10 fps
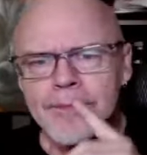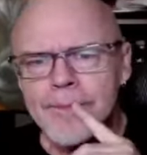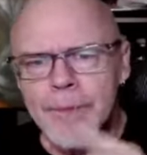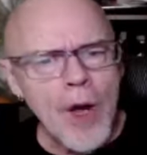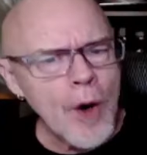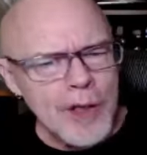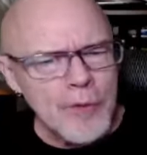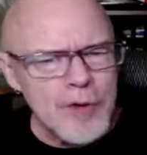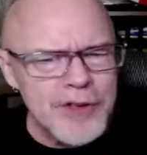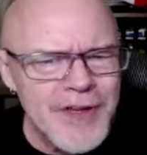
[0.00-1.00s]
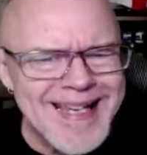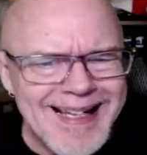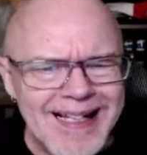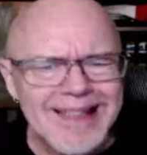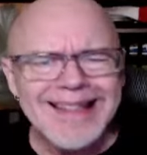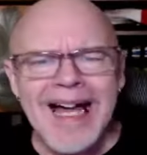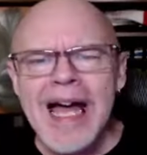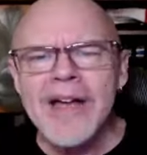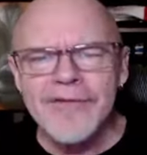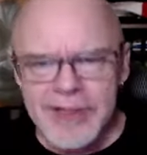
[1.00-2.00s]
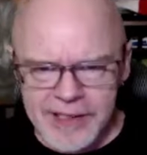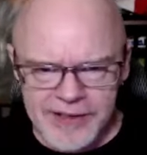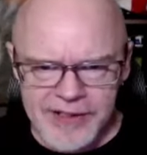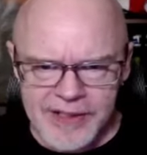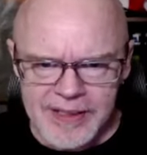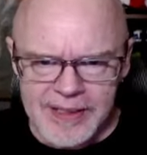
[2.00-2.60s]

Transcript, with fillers: No, it was the aliveness